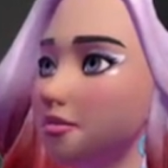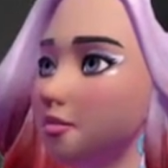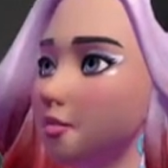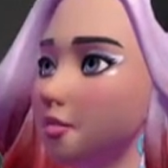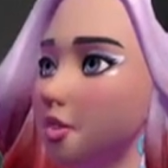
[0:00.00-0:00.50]

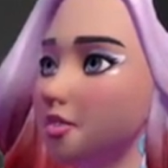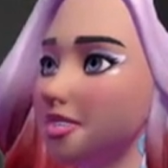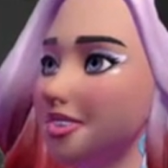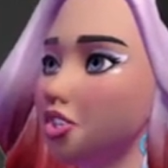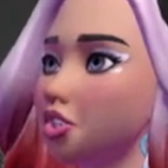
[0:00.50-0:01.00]
Oh,
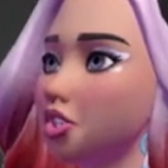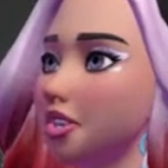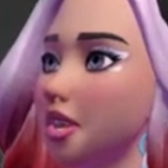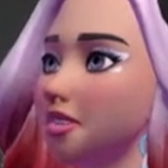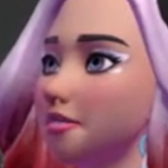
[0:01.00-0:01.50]
okay. So it's
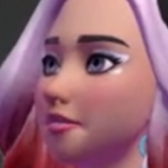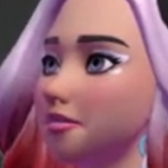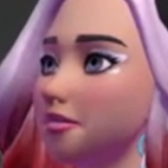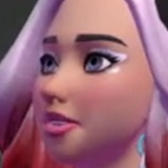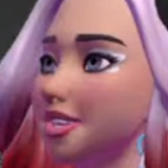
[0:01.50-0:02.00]

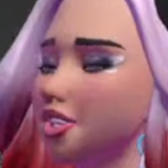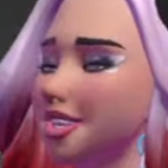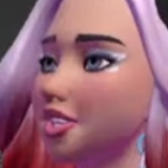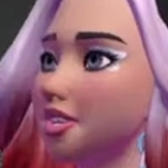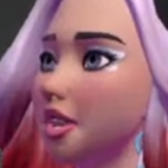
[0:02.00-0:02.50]

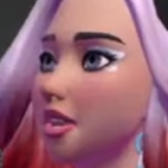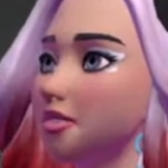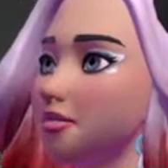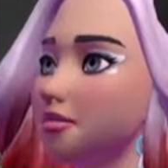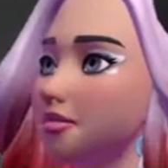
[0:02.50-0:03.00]
gonna
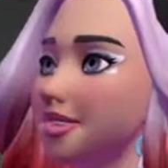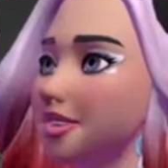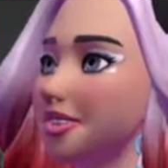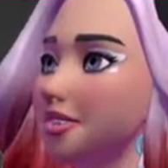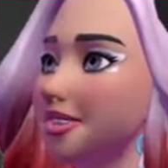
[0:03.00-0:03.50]
be
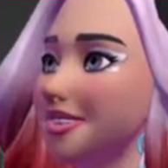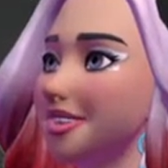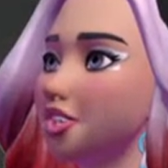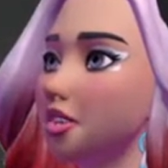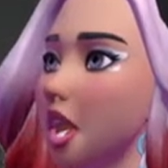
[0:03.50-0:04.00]
crappy with
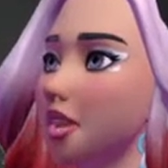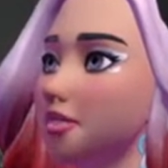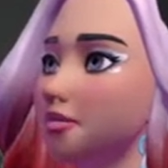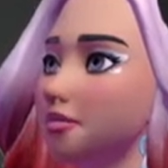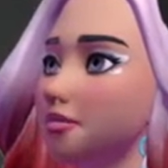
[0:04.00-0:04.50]
this that.
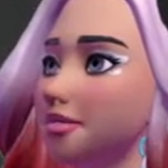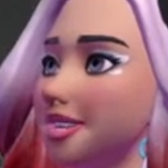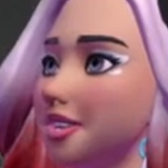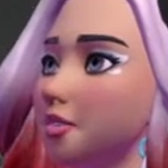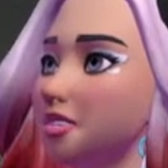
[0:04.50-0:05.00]

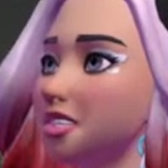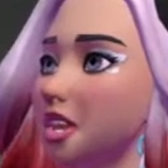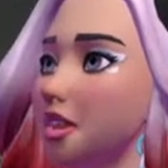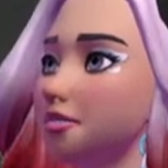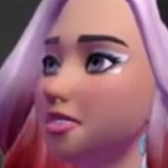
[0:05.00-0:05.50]
You give it
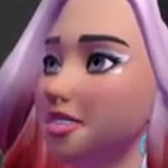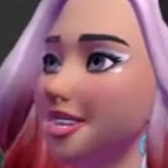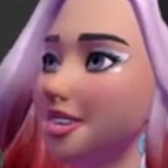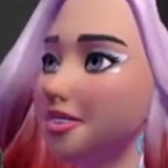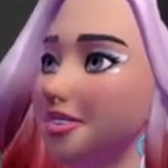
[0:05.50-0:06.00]
time to
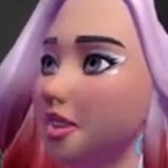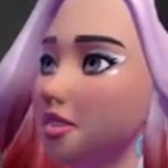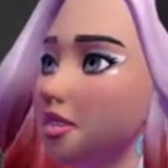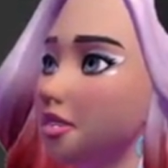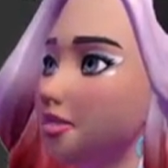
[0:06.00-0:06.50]
bake out,
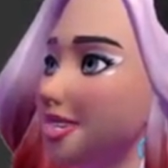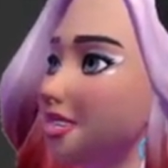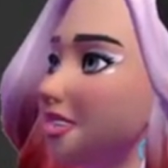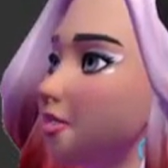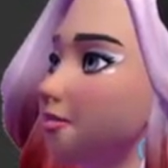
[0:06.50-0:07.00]
and then you
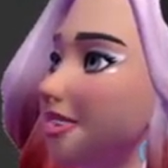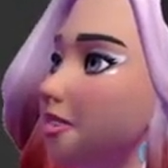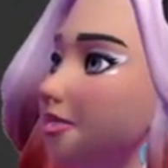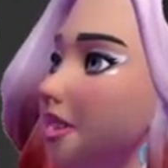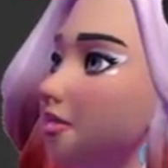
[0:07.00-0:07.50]
get to about
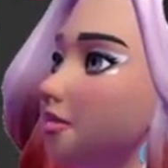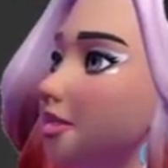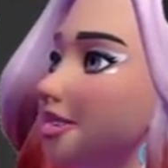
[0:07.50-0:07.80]
that point,